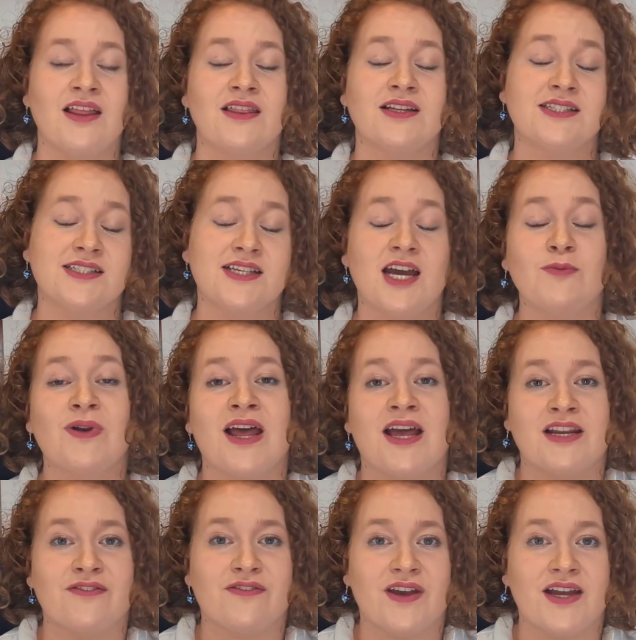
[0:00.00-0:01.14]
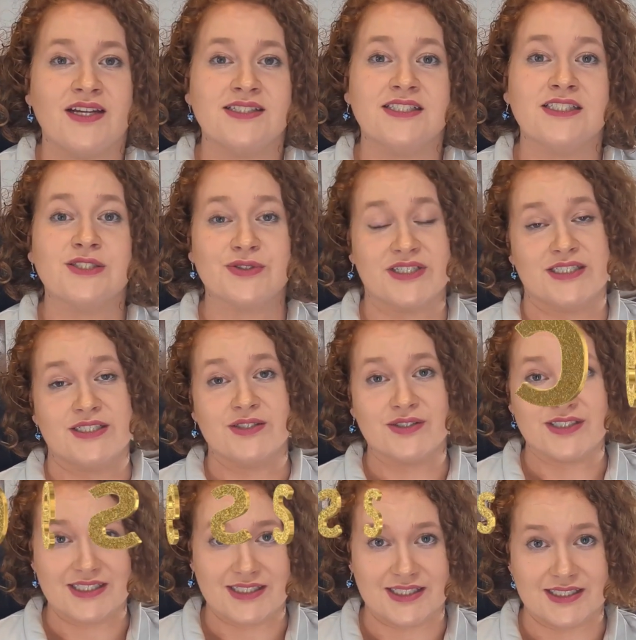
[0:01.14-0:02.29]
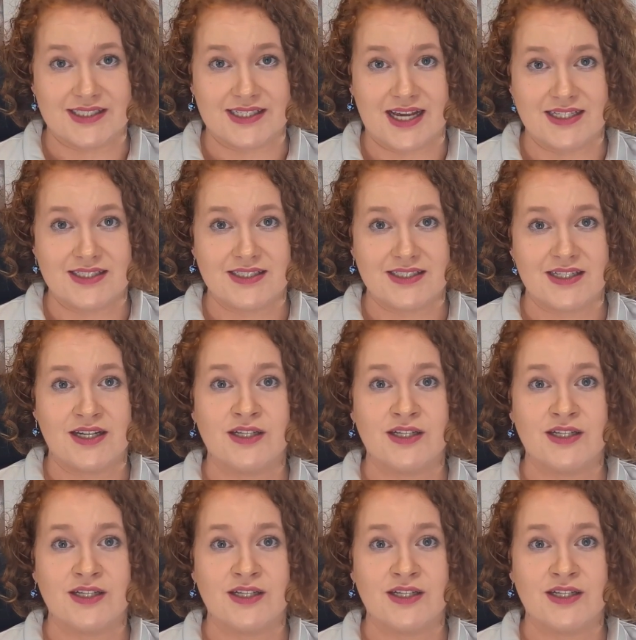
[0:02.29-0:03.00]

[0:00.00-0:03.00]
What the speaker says: The design planning phase is critical to success,